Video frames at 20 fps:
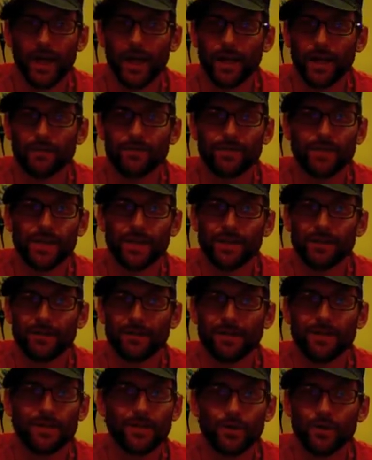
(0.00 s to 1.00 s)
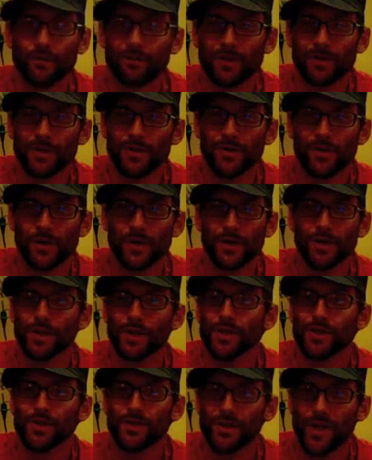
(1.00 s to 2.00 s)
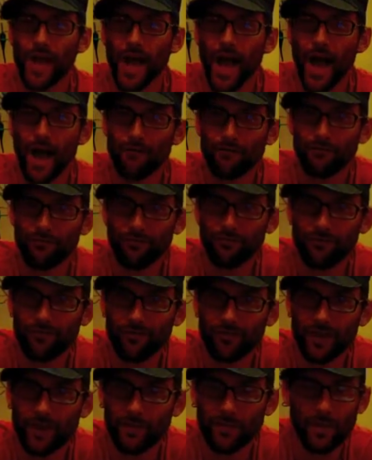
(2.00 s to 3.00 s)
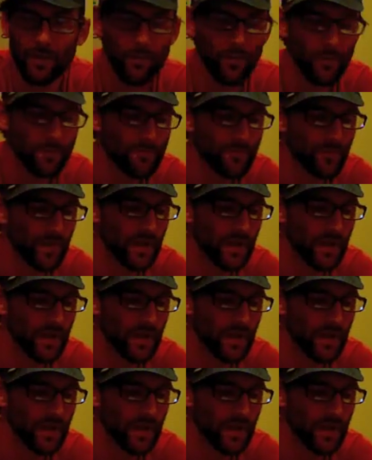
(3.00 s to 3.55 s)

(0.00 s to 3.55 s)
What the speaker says: NFC Student Ministries staff and people.